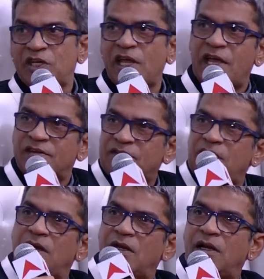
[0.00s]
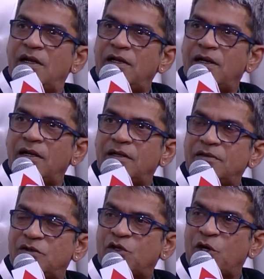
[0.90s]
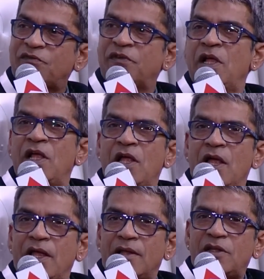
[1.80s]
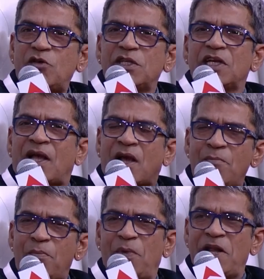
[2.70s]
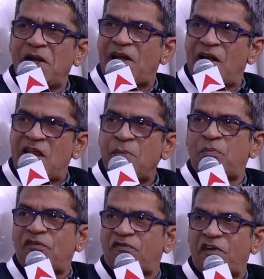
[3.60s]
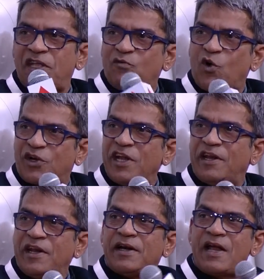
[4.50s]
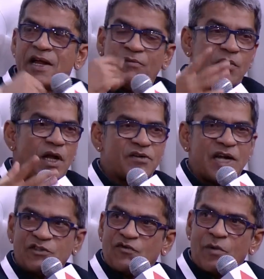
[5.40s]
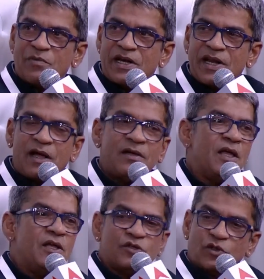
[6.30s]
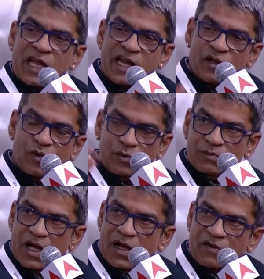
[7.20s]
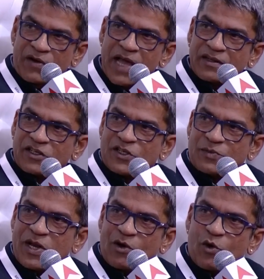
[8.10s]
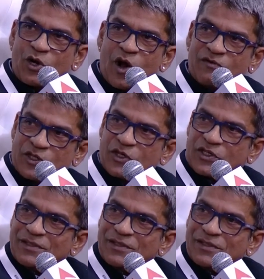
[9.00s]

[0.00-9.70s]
he has sort of, it was a complete leap of faith what he did and transformed India. So thank you, Vinay. This has been a good conversation.